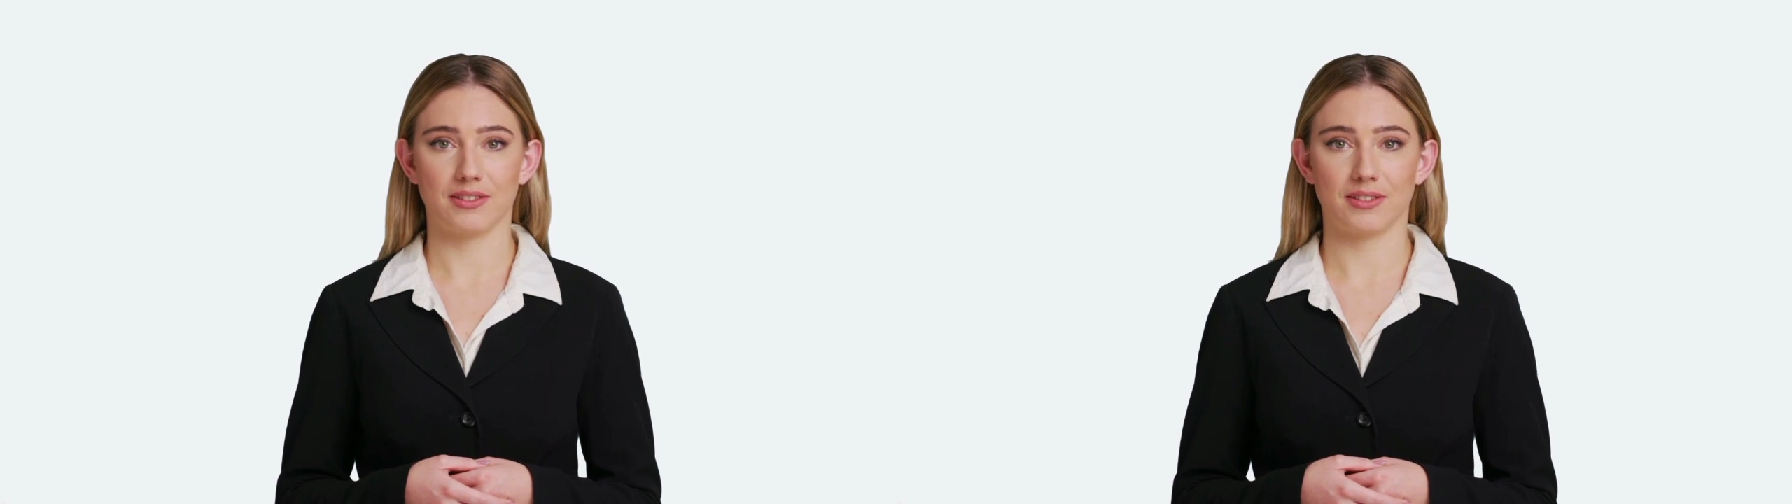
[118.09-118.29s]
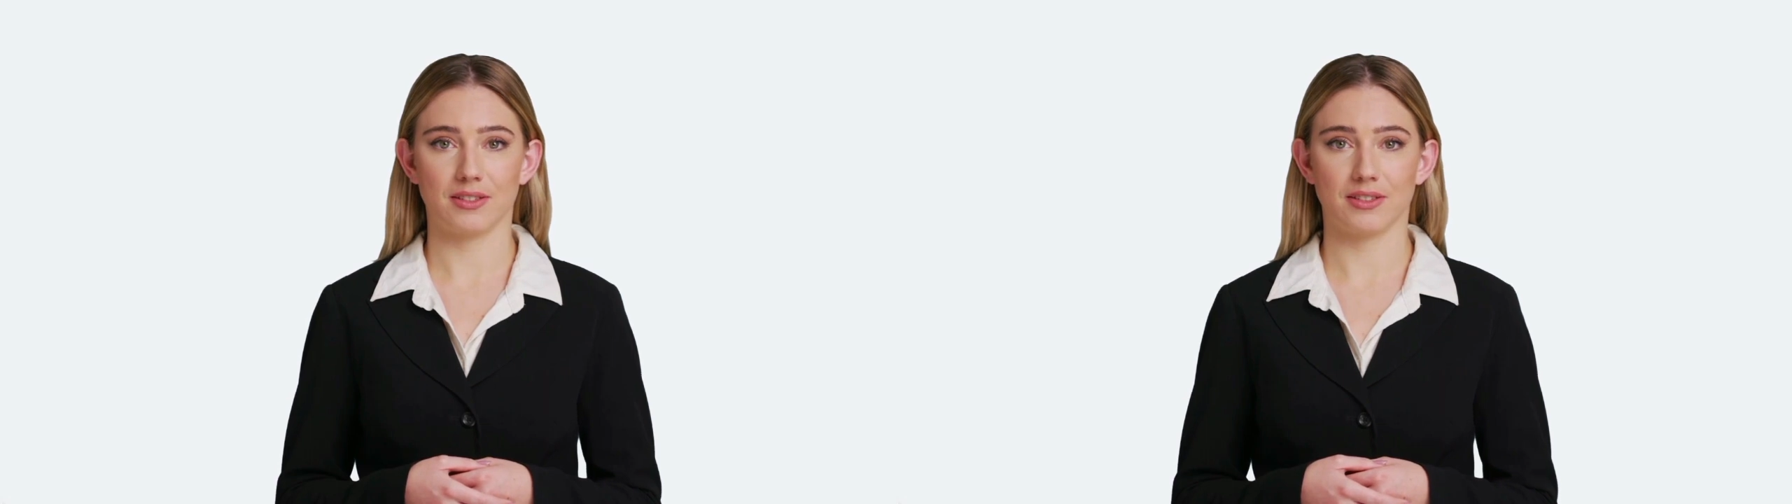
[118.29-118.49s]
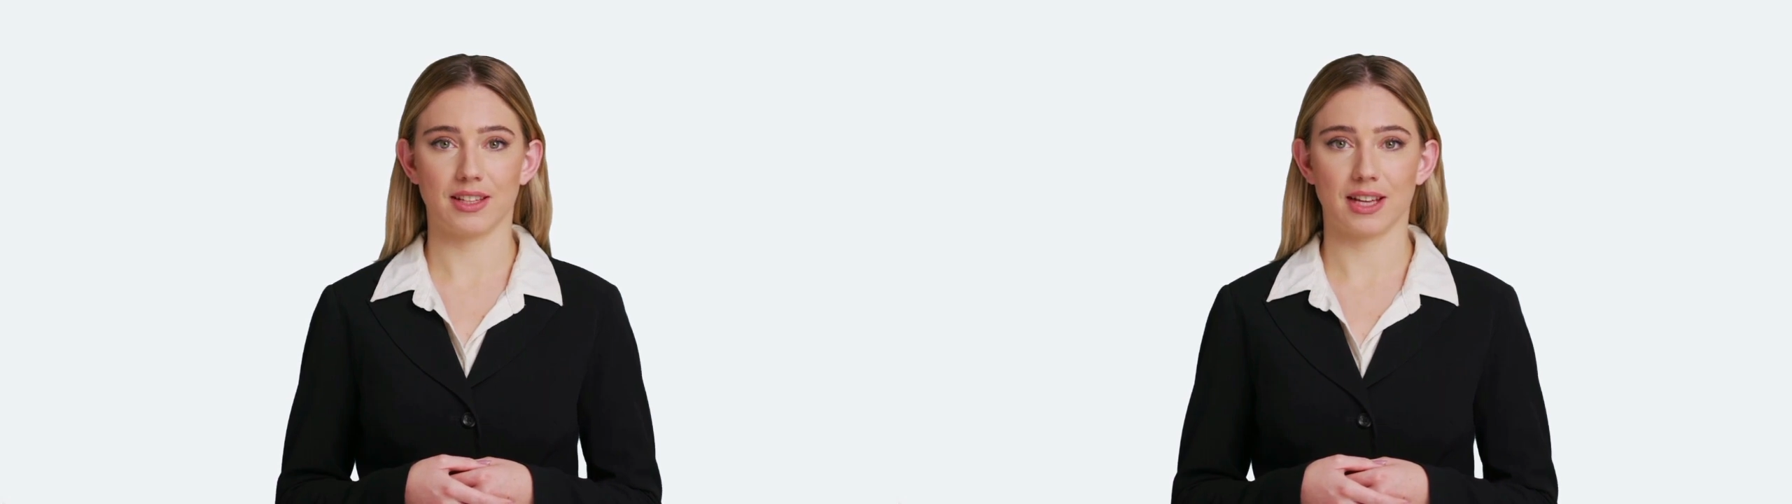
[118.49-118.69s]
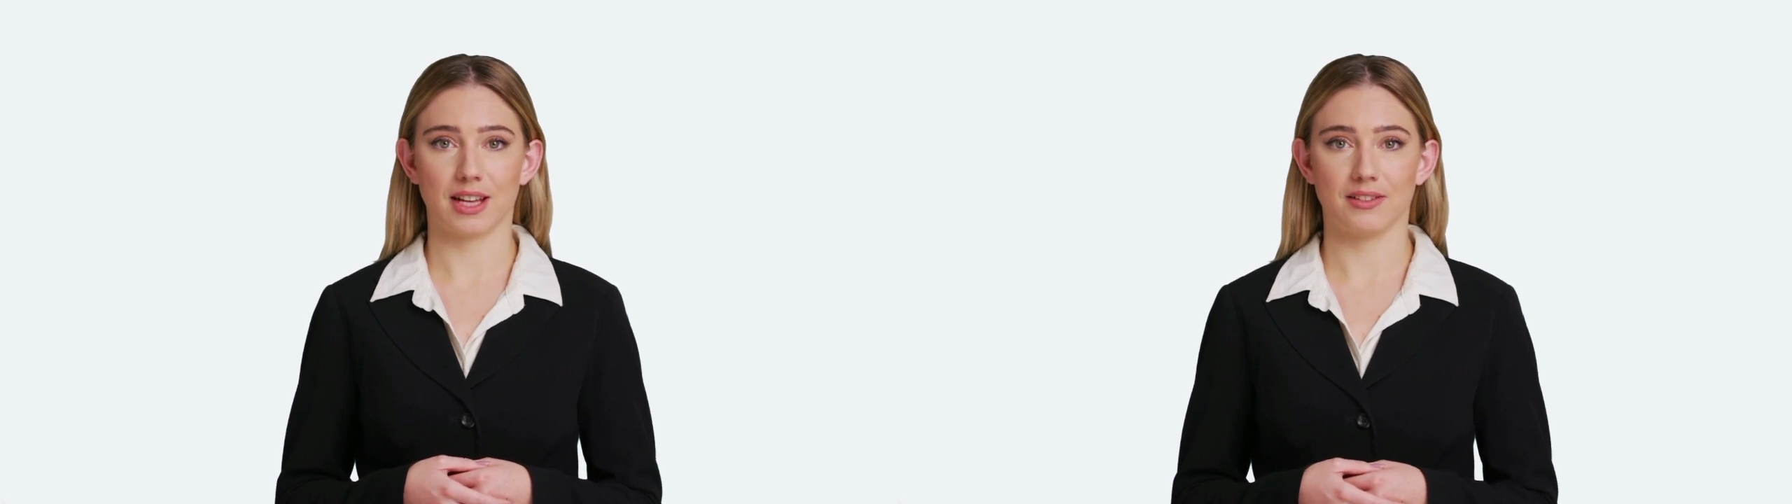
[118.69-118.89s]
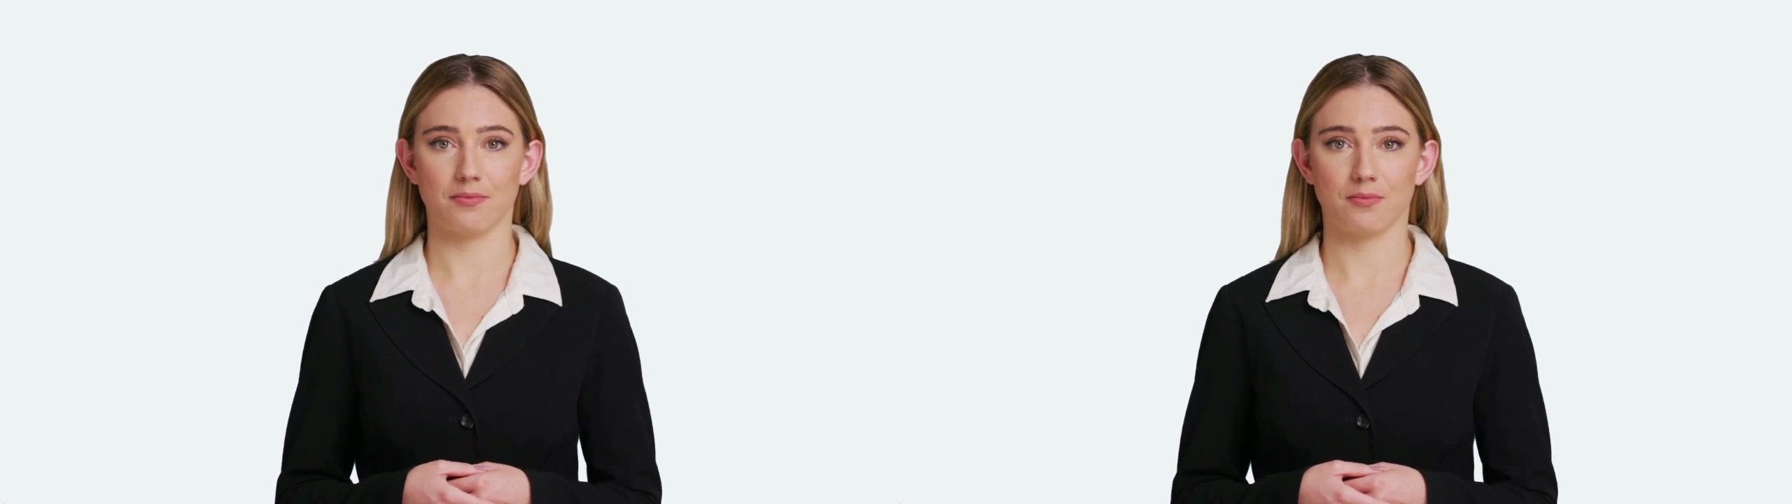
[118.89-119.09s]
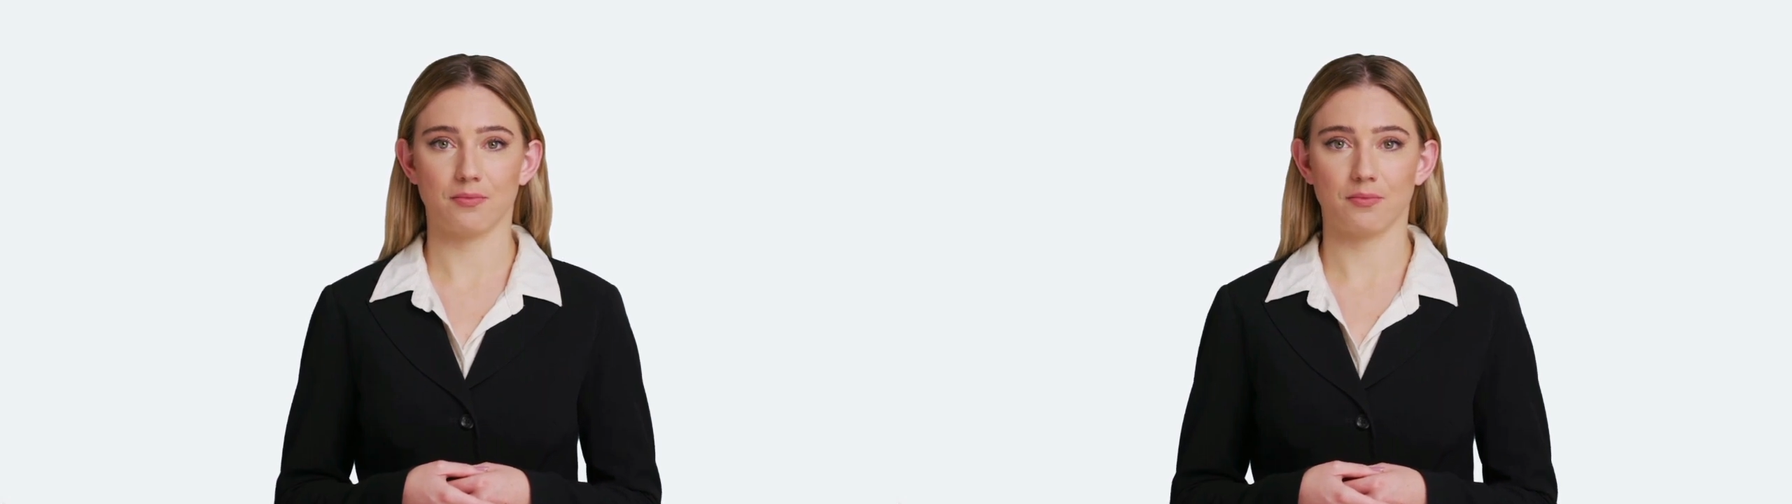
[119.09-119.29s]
consistently.